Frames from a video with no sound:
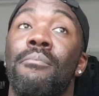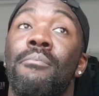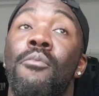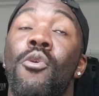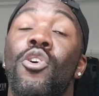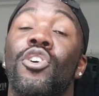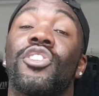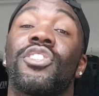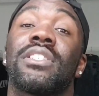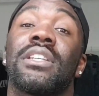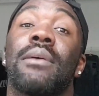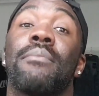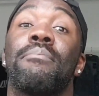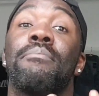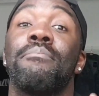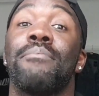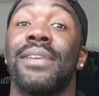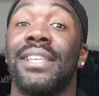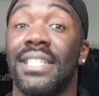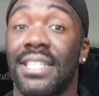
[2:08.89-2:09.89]
more
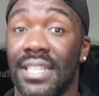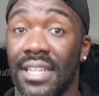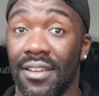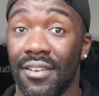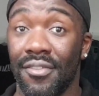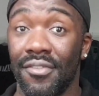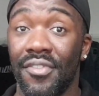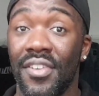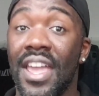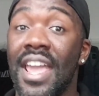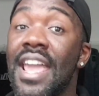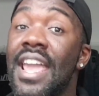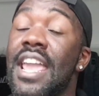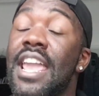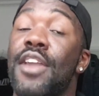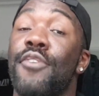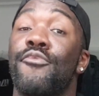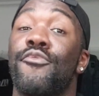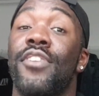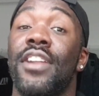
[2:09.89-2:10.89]
submissive
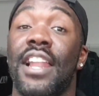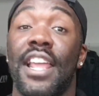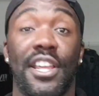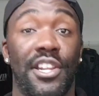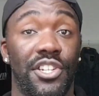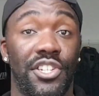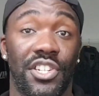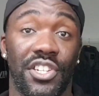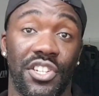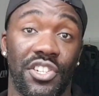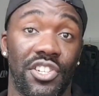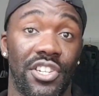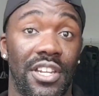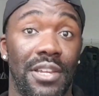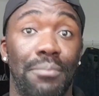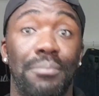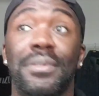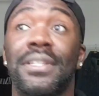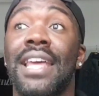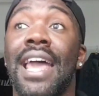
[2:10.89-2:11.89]
in
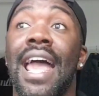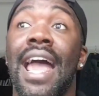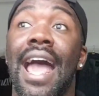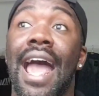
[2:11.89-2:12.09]
relationships,